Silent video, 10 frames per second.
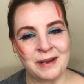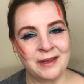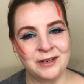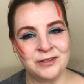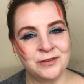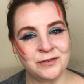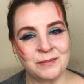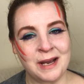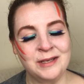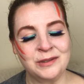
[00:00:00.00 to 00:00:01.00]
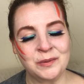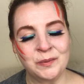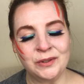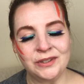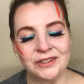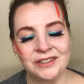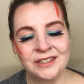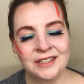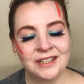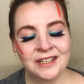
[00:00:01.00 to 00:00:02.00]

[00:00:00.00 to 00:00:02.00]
ballet shoes from high school,